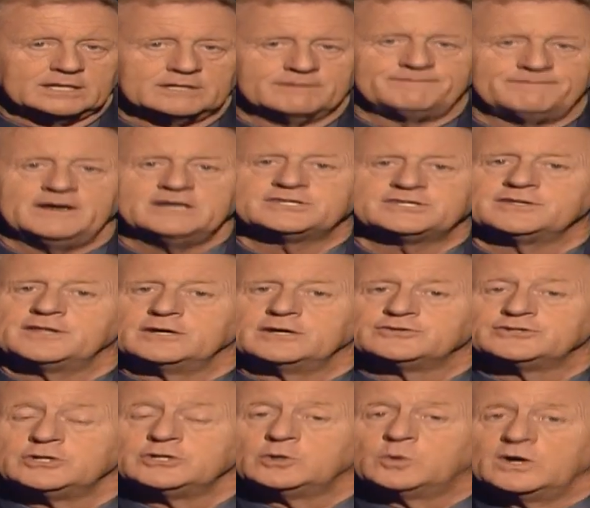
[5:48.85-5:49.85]
The first of
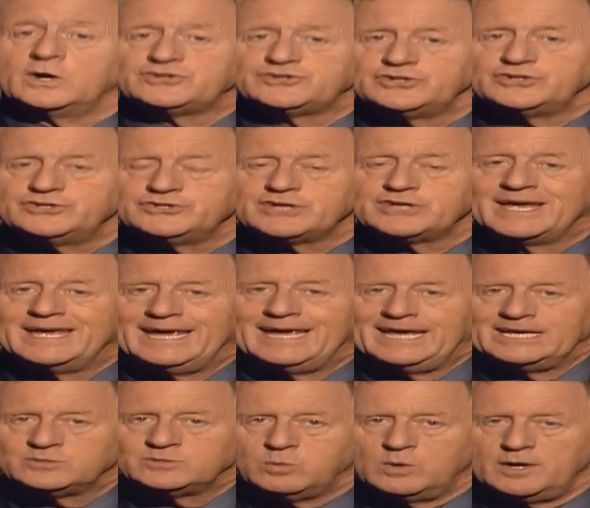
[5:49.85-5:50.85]
those two questions
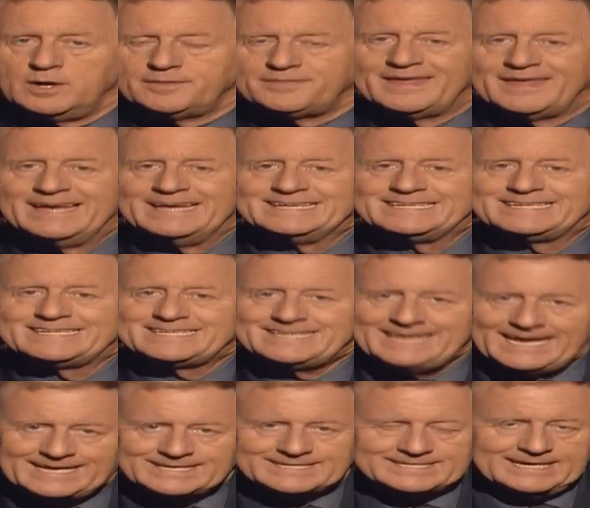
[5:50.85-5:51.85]
is worth
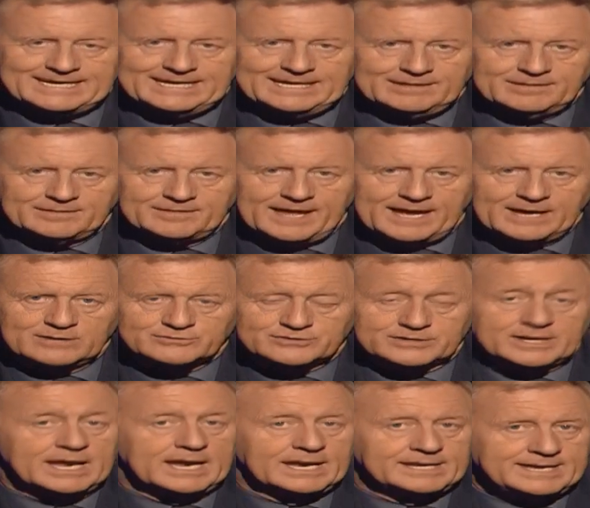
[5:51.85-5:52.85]

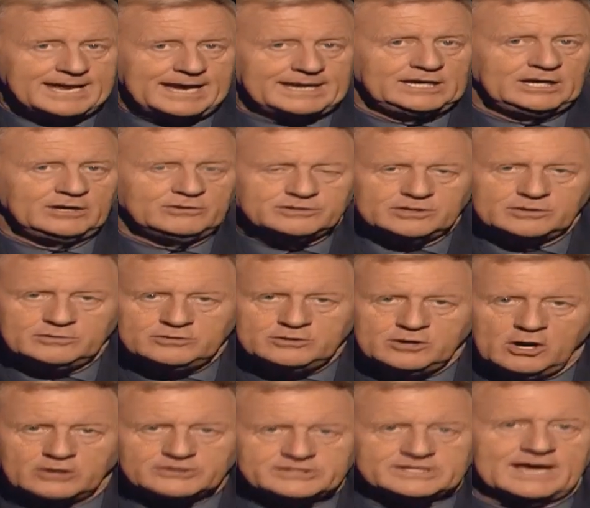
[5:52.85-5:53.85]
16,000. Now you do
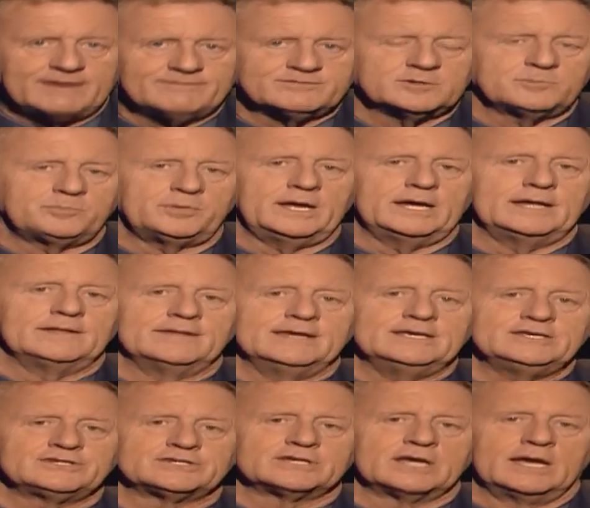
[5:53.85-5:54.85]
not have to play
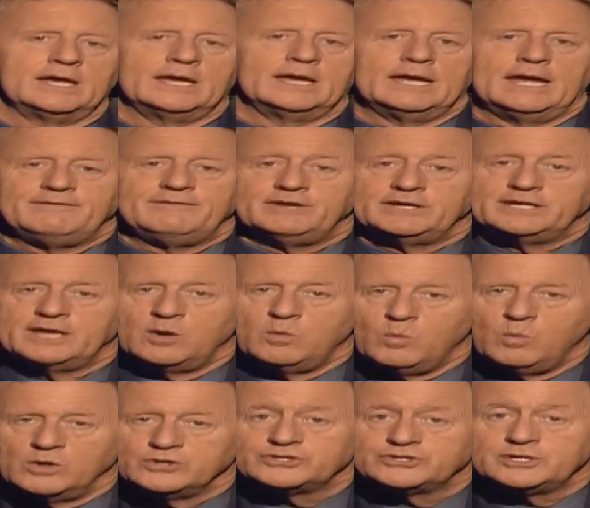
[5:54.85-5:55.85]
this if you don't
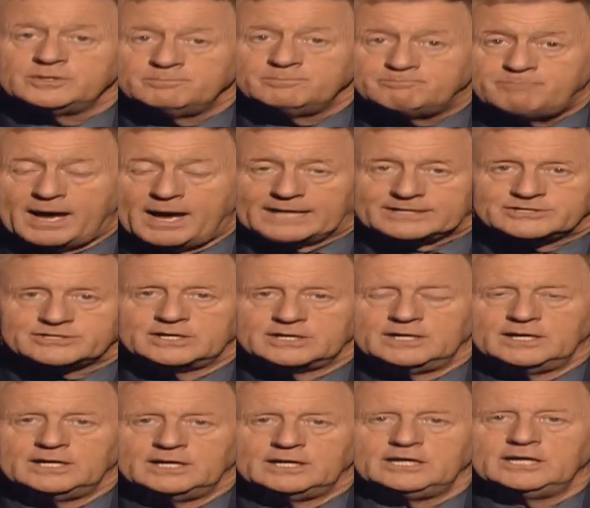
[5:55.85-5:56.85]
want to, but
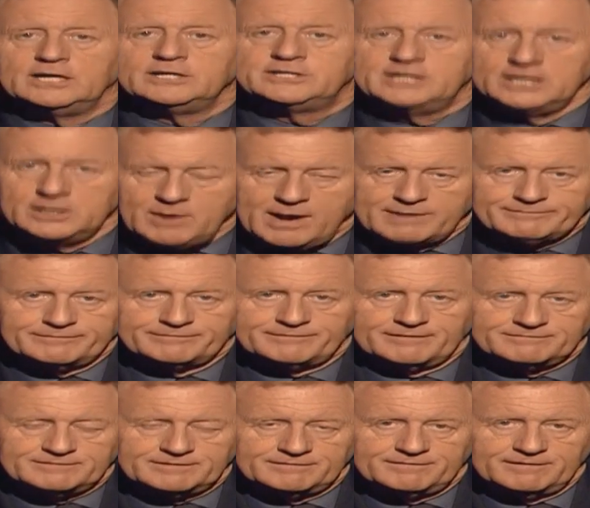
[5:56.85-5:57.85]
you do have a
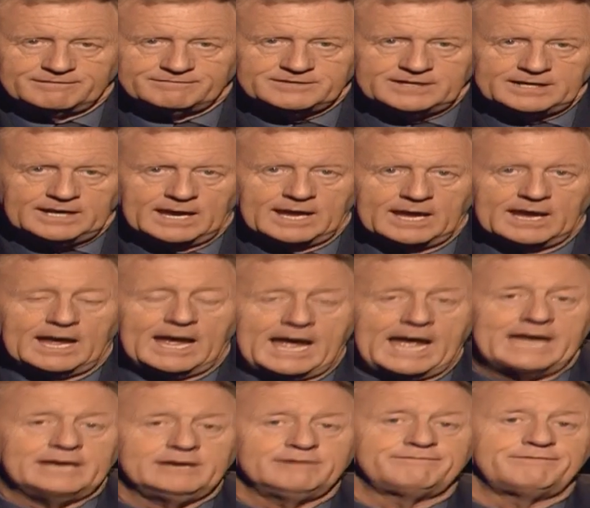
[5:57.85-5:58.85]
50-50
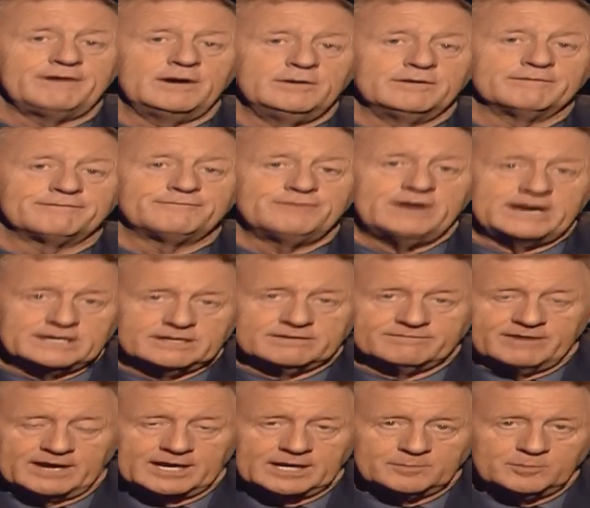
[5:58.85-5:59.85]
and a phone a friend
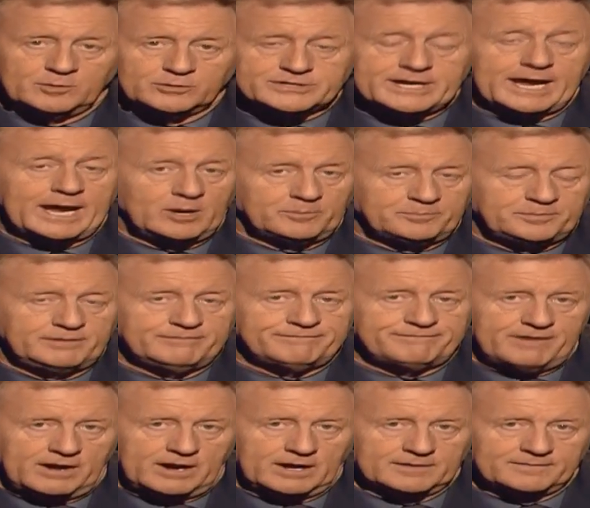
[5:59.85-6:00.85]
available to help you
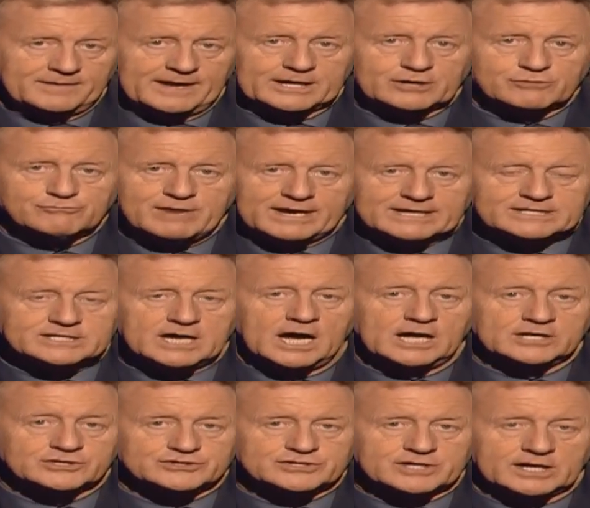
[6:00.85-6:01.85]
find that correct
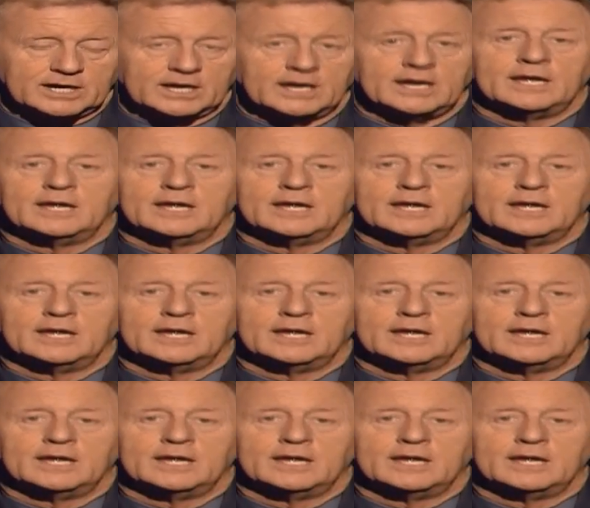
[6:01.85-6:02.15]
answer.